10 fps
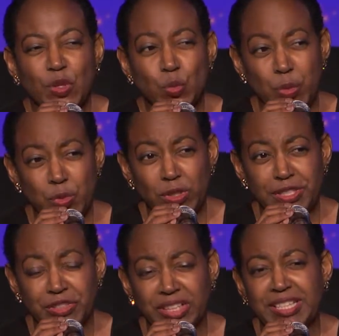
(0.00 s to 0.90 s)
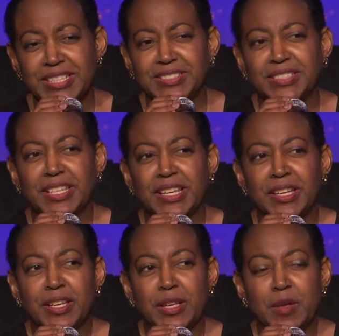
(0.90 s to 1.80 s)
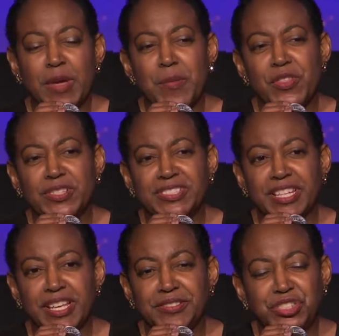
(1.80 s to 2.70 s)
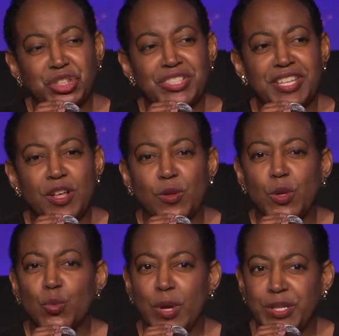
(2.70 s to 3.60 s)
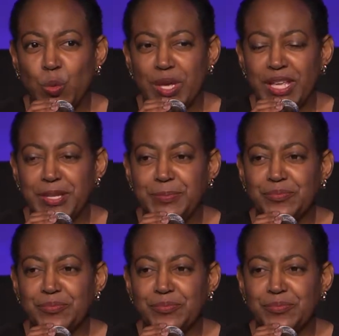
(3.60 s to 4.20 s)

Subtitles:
When we were little kids, my mother said she could tell right away